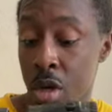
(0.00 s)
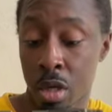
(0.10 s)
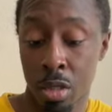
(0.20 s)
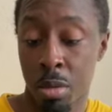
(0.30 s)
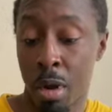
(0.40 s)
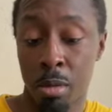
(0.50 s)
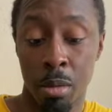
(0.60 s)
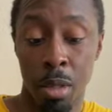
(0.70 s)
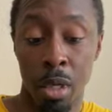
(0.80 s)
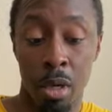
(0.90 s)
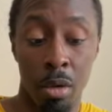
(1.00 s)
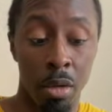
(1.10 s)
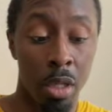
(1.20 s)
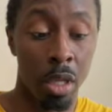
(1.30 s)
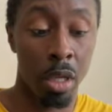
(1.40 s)
It's probably the only
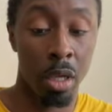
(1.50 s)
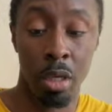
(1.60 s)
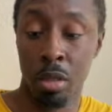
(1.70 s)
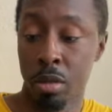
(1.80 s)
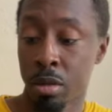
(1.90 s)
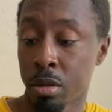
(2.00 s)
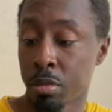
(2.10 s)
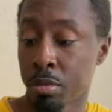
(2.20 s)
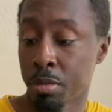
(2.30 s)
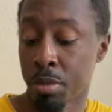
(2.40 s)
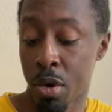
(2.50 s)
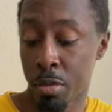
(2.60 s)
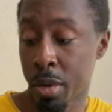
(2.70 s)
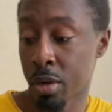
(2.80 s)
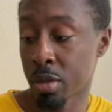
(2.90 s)
thing
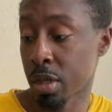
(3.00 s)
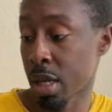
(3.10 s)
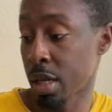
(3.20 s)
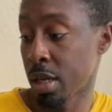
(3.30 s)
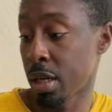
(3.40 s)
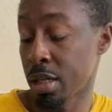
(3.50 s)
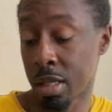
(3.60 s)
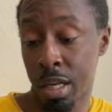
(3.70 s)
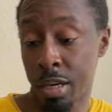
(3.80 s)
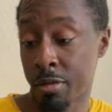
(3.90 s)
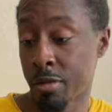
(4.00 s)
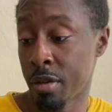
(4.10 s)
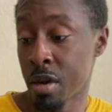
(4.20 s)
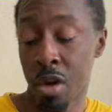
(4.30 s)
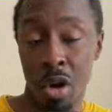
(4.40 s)
Palmetto State that's left
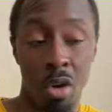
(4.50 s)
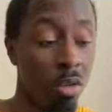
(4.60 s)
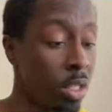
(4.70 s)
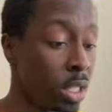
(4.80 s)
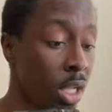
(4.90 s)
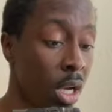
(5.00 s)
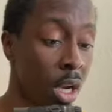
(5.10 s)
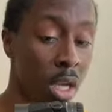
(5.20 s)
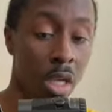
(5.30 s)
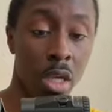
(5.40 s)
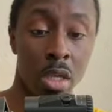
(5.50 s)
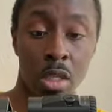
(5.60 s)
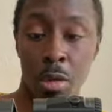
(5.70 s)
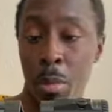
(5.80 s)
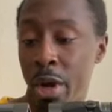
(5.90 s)
on this gun is
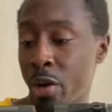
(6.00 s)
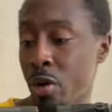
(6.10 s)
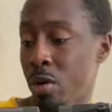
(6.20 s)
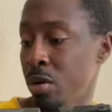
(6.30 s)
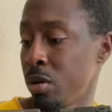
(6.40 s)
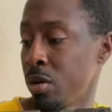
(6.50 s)
the barrel.